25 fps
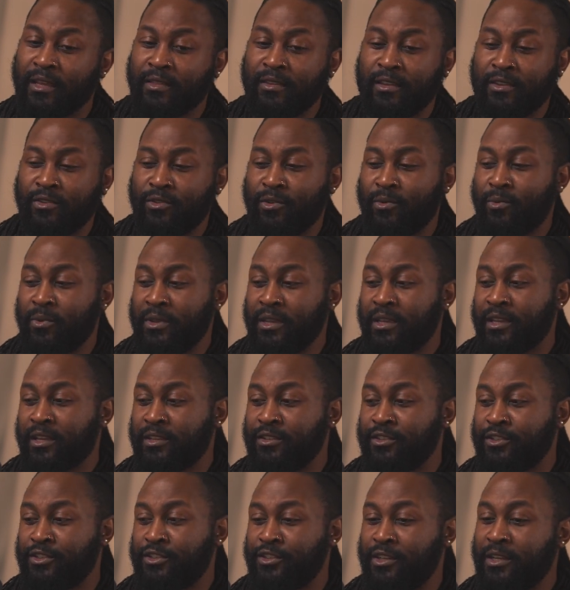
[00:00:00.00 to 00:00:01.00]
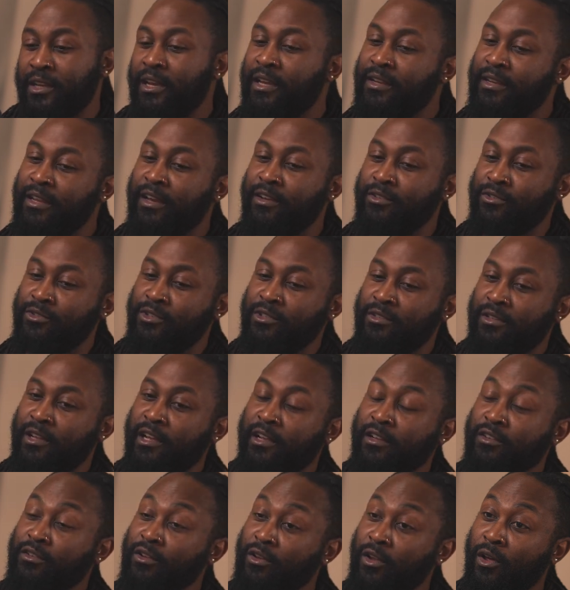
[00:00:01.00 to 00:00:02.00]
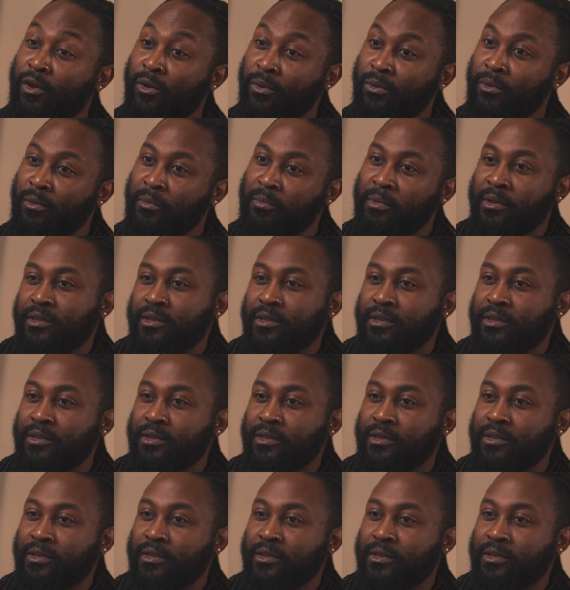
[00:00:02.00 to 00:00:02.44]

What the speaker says: and then your weekend is shit and now you're just like low.